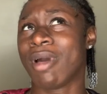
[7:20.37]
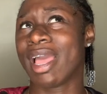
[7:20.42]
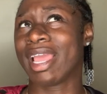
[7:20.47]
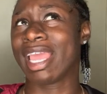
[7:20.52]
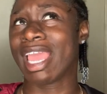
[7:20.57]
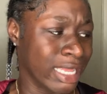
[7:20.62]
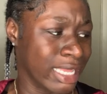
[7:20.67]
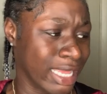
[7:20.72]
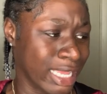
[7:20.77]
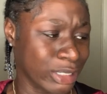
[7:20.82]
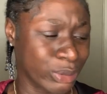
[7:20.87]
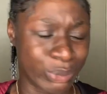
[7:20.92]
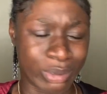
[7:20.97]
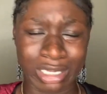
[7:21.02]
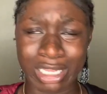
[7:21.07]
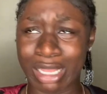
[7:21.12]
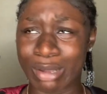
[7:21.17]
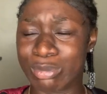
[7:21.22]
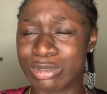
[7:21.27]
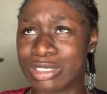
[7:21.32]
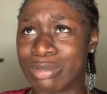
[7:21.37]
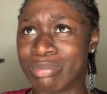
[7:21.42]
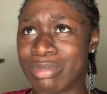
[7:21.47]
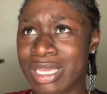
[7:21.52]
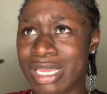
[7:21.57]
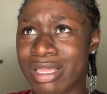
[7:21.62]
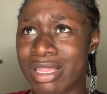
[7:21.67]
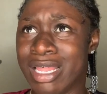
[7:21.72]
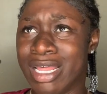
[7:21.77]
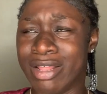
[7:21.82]
I can't guess when it comes to
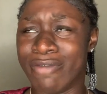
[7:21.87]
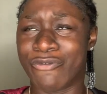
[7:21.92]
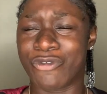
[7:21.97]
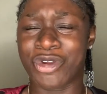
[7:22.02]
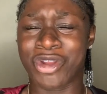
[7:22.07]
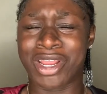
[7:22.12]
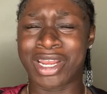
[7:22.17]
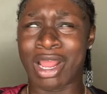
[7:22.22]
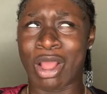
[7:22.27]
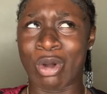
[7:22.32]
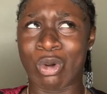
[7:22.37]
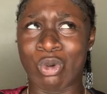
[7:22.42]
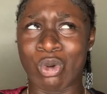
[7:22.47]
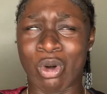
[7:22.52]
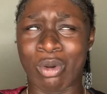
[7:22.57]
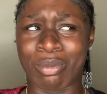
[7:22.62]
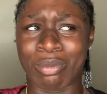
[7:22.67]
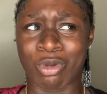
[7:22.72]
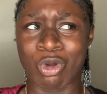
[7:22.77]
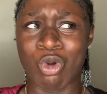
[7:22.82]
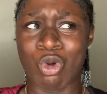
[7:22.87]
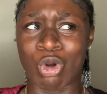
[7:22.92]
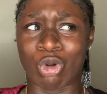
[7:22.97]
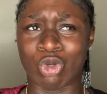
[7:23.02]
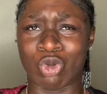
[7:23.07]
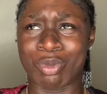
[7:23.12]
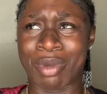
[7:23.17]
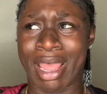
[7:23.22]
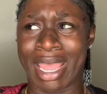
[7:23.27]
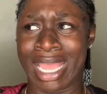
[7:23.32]
me figuring out who gonna
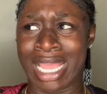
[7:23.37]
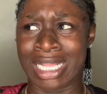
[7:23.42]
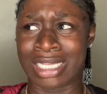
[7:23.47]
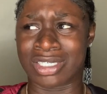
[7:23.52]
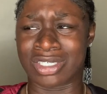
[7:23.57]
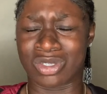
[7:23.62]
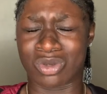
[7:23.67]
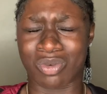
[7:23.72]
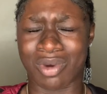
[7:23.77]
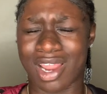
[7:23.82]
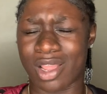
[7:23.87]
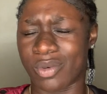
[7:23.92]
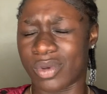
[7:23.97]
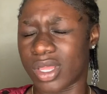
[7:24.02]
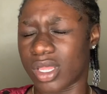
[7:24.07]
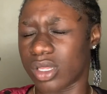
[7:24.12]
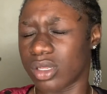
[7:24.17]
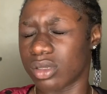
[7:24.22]
do my edges the right way.